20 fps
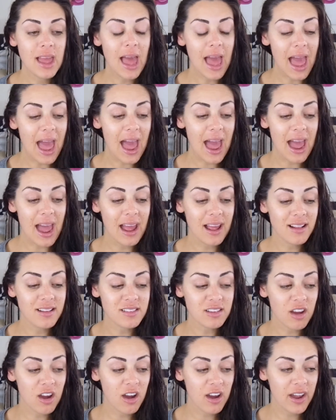and
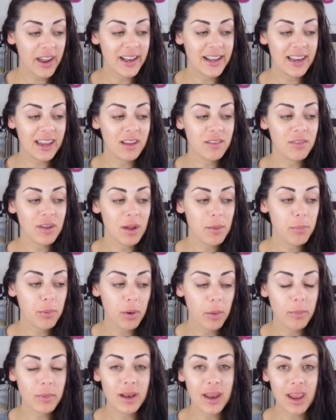I leave it
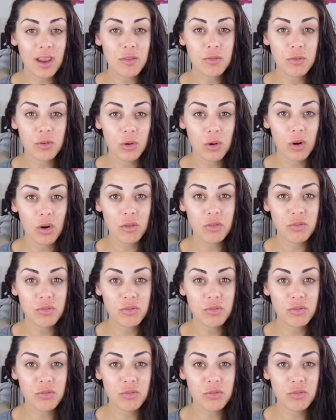probably for